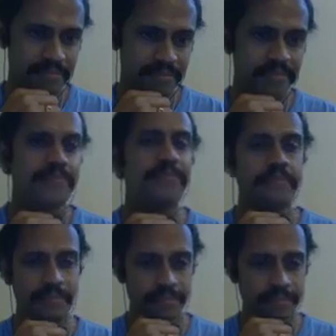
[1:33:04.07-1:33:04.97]
you have to travel.
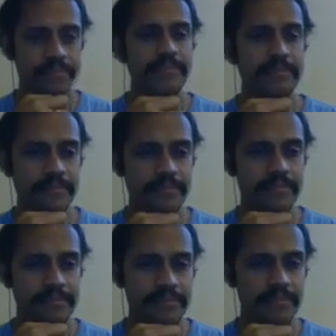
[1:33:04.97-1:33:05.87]

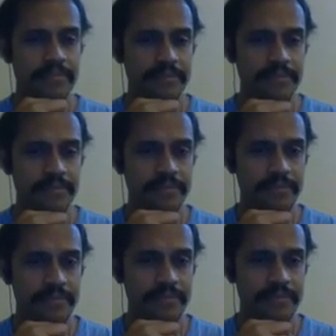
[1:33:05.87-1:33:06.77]
Otherwise, there are
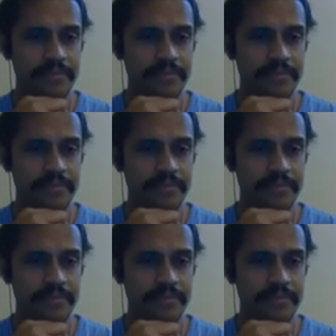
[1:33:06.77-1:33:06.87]
many